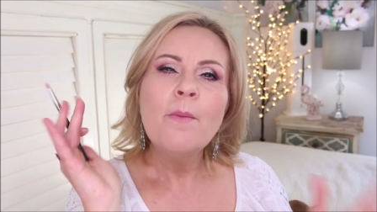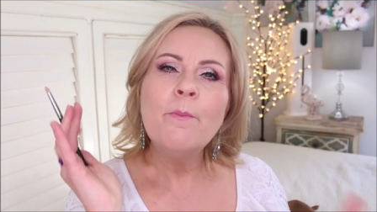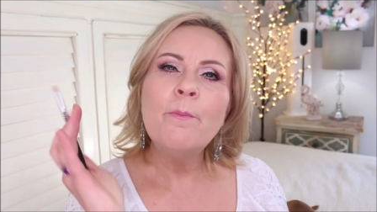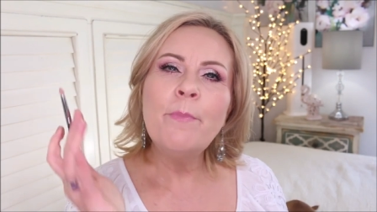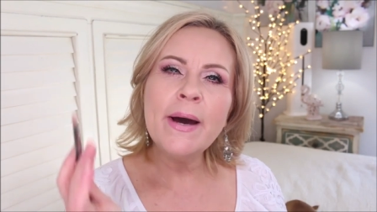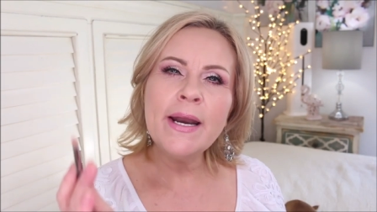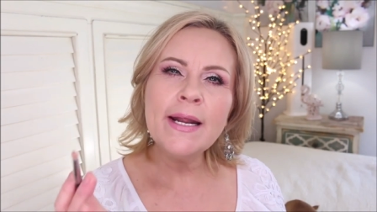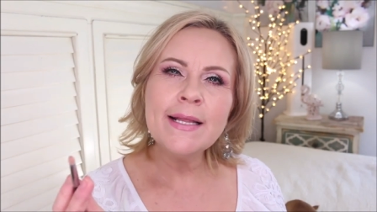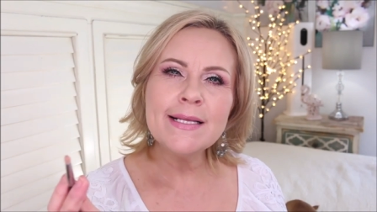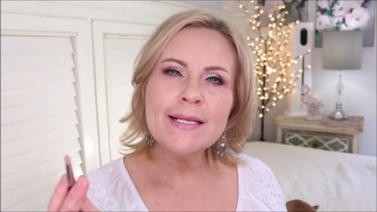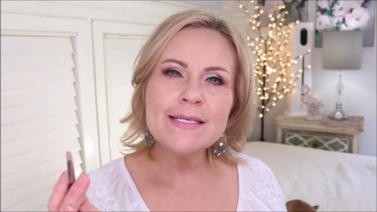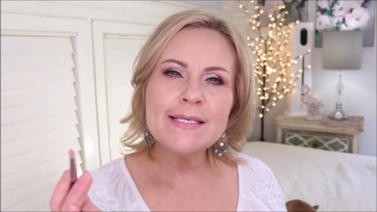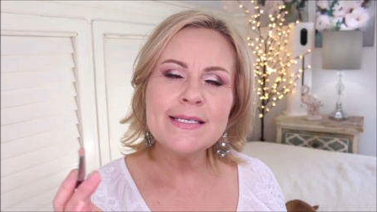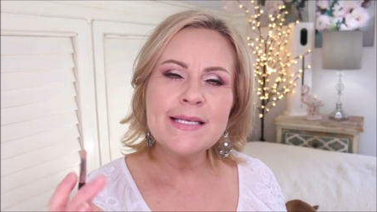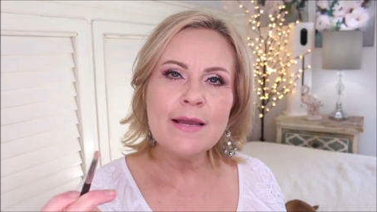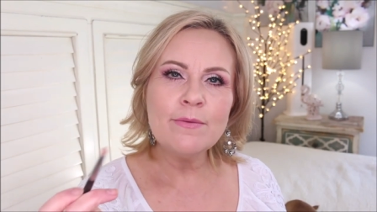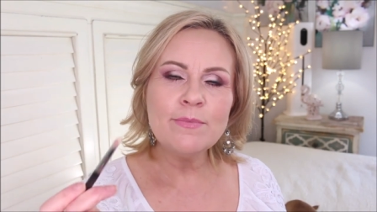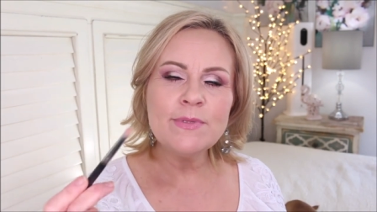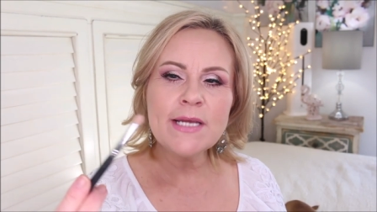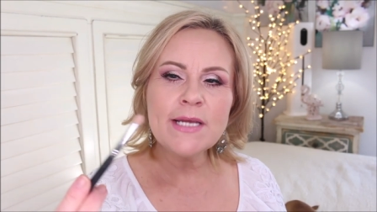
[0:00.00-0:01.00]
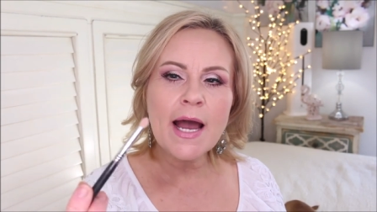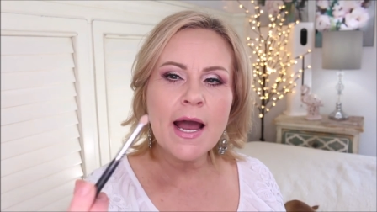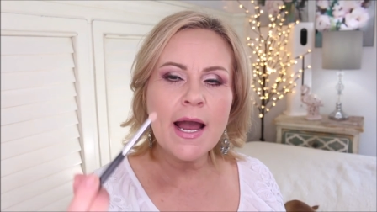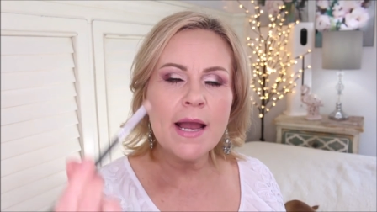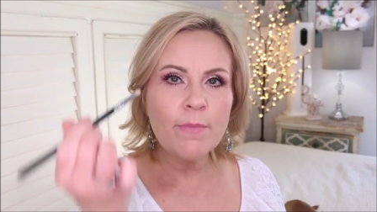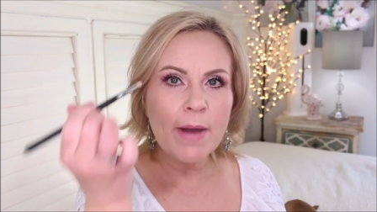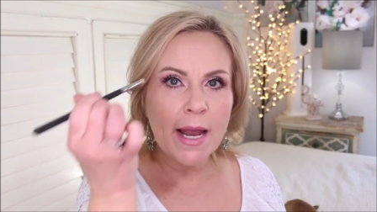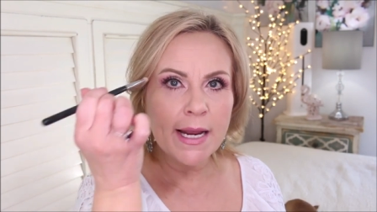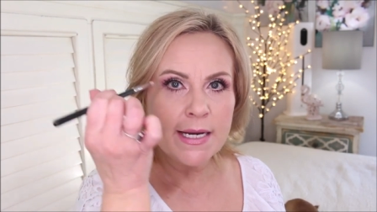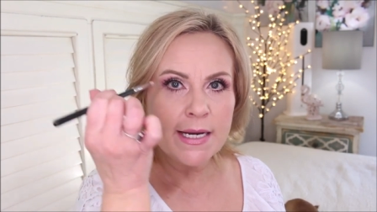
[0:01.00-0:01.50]
But at the same
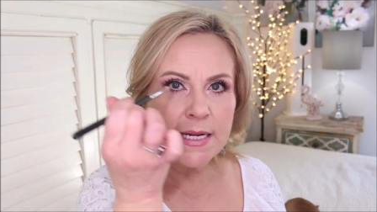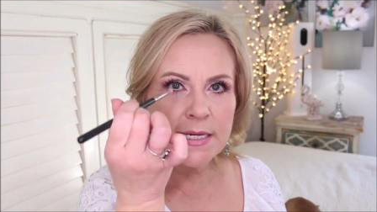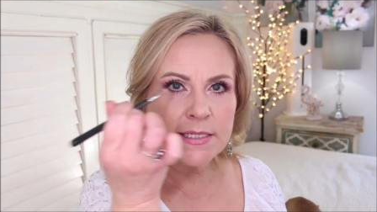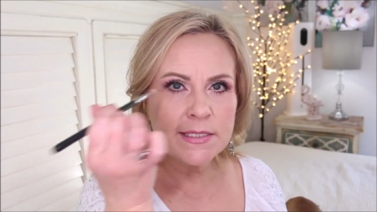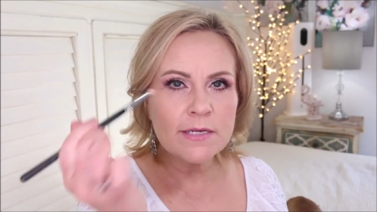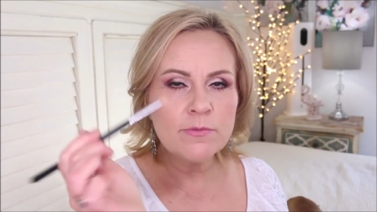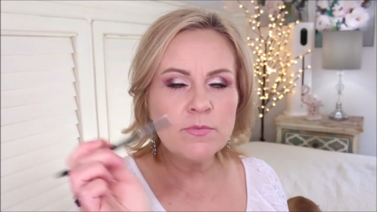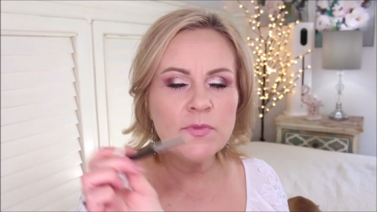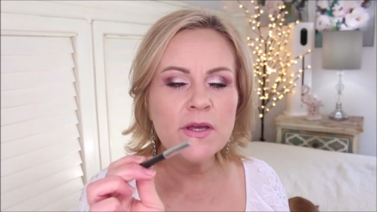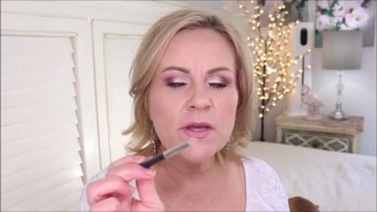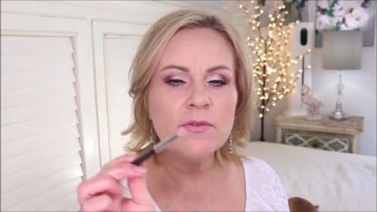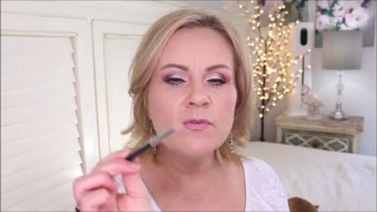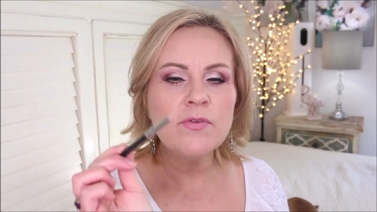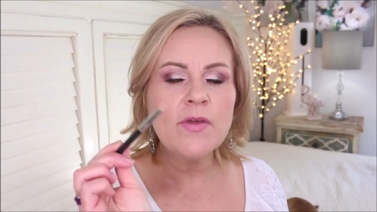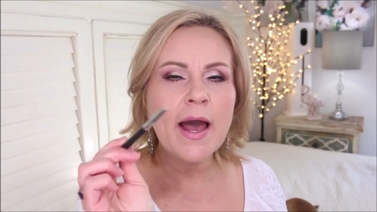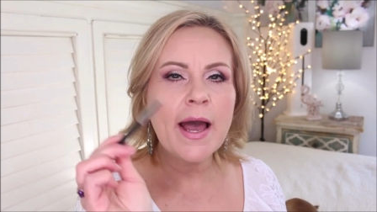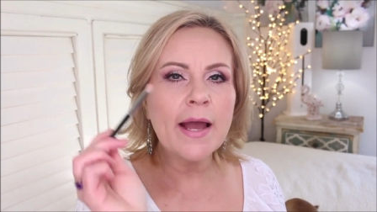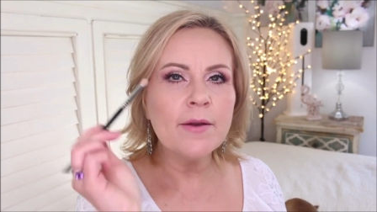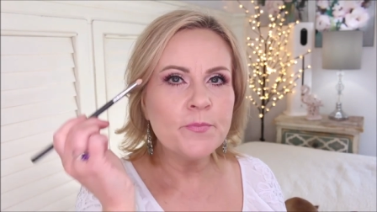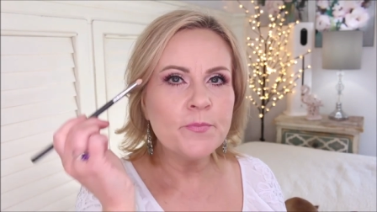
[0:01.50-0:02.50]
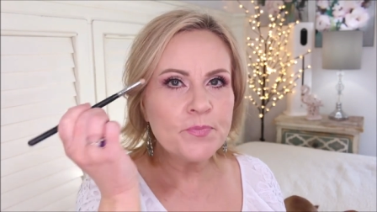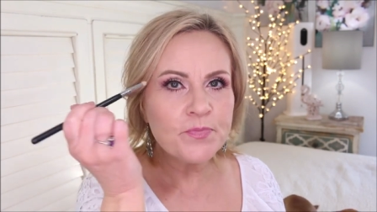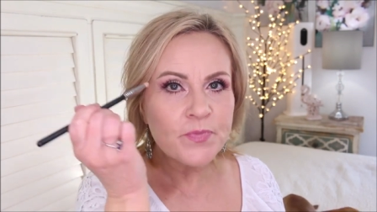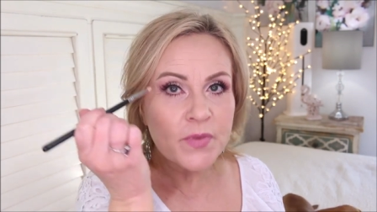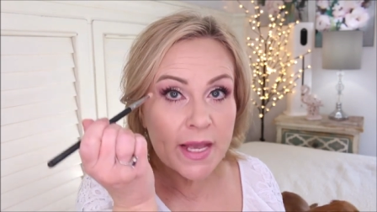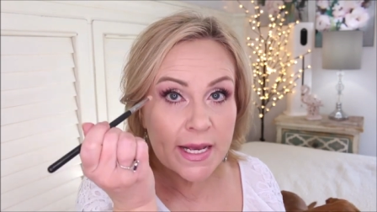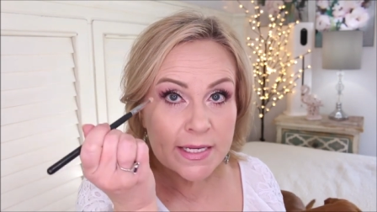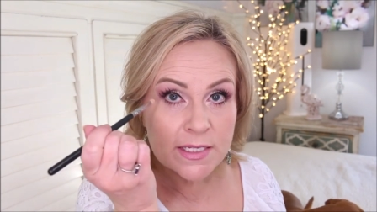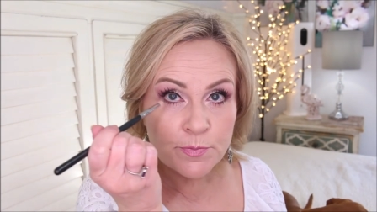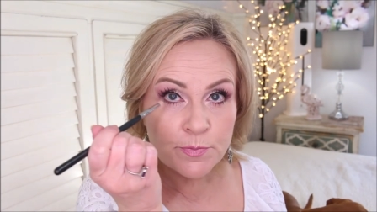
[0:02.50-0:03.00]
time, I need something that
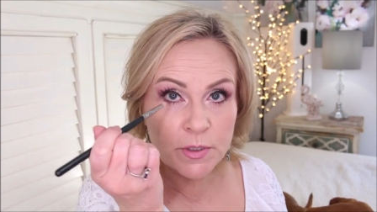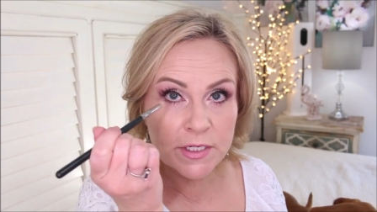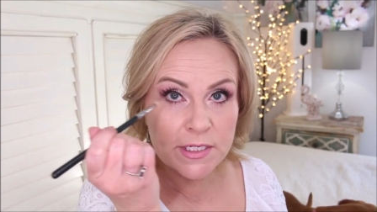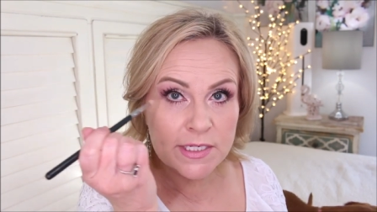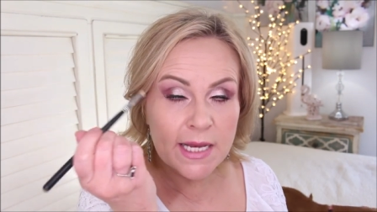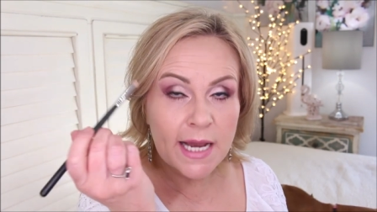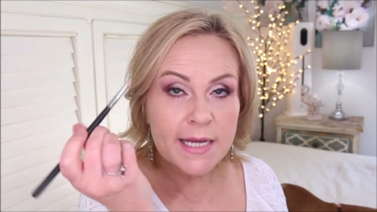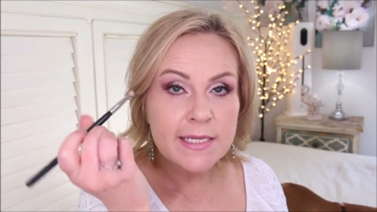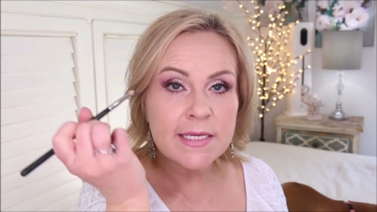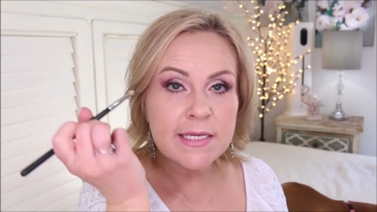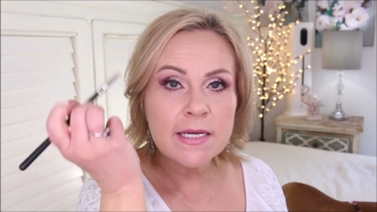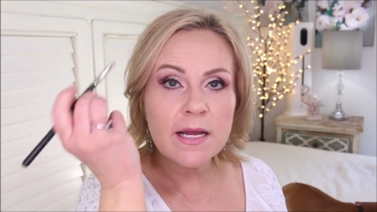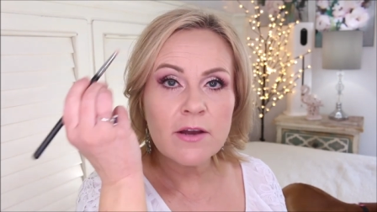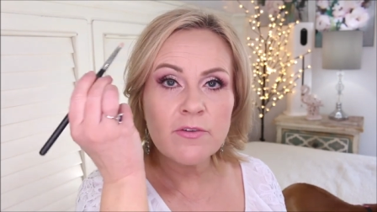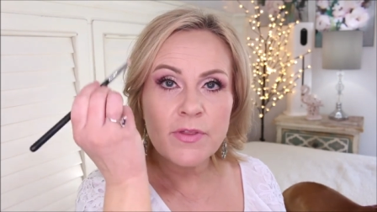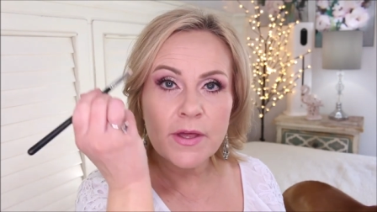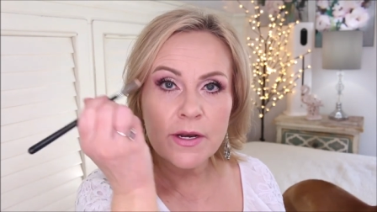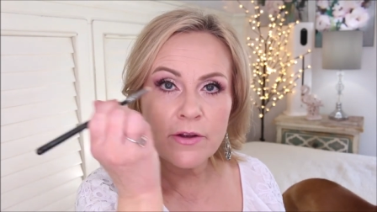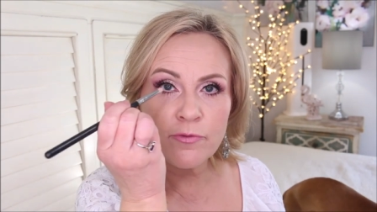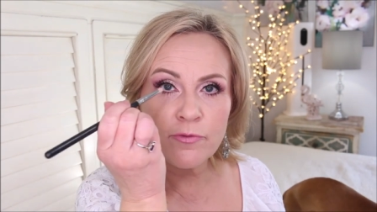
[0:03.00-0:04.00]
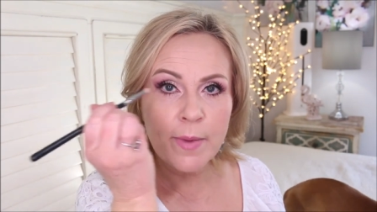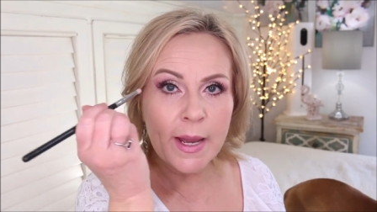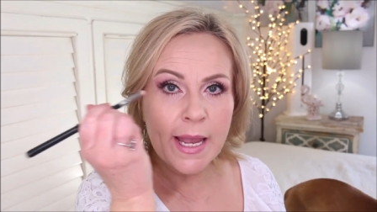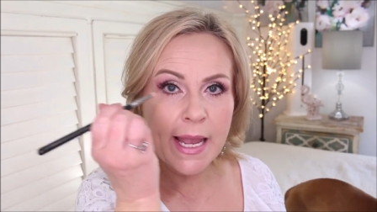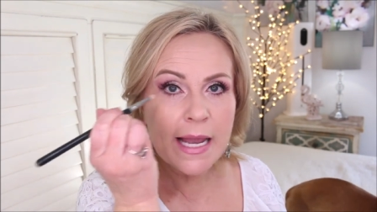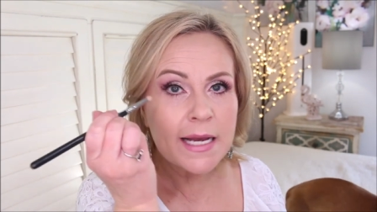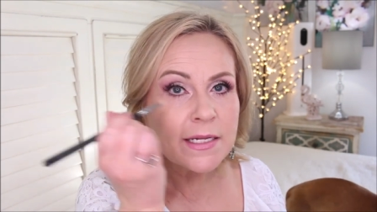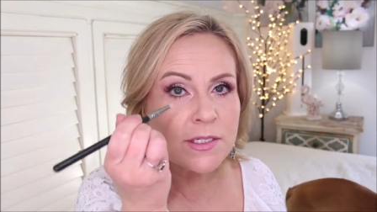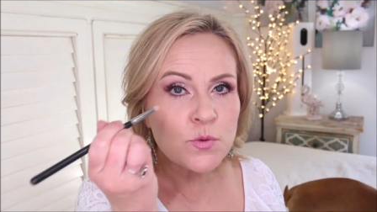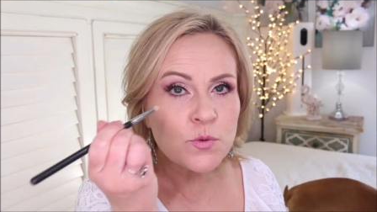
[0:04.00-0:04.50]
is precise enough that if my
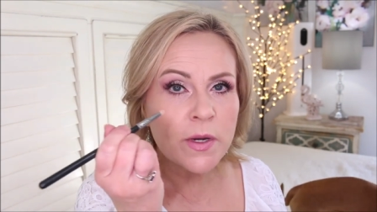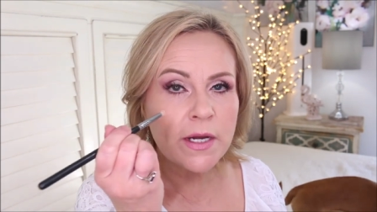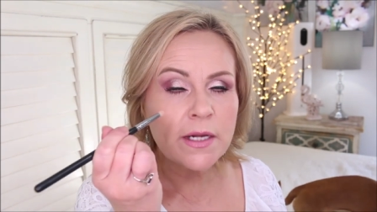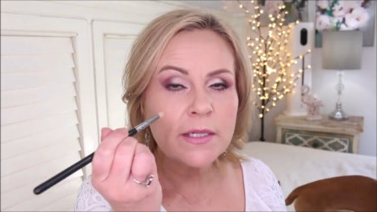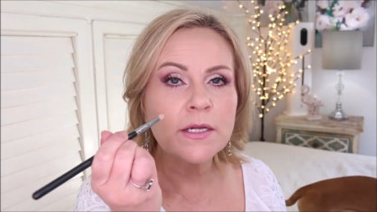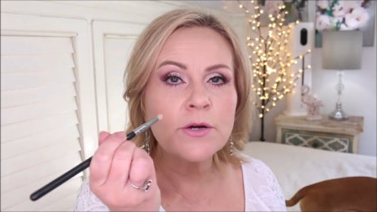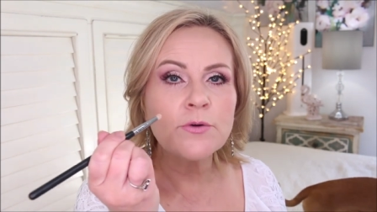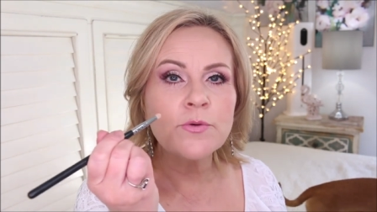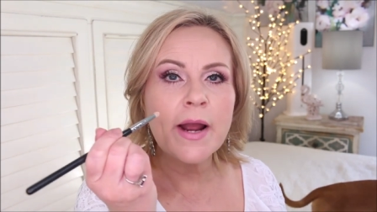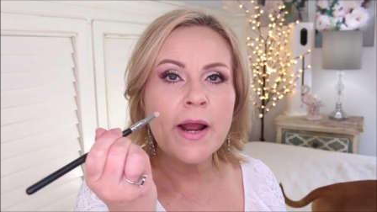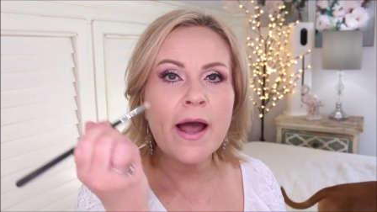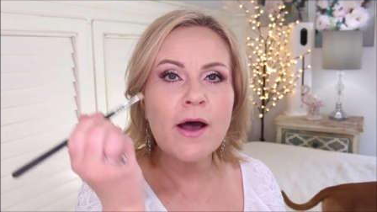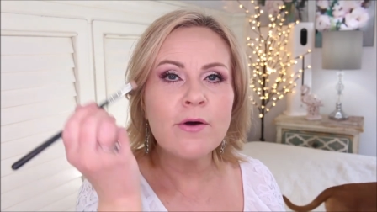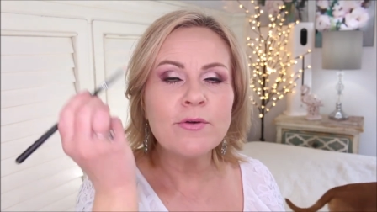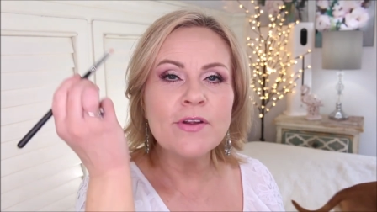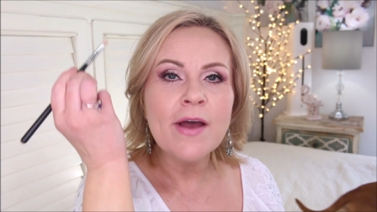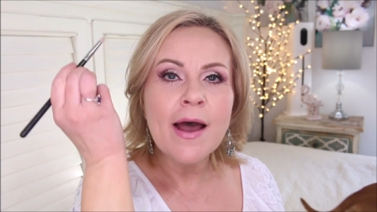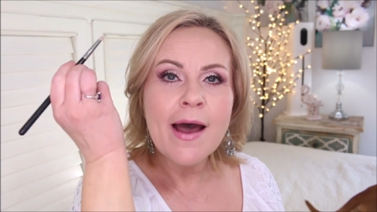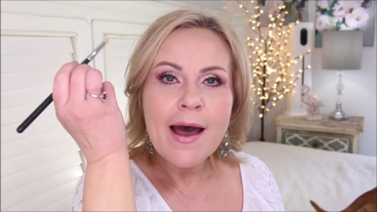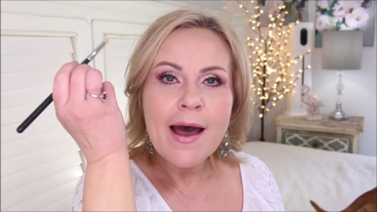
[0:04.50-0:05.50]
hands wiggle around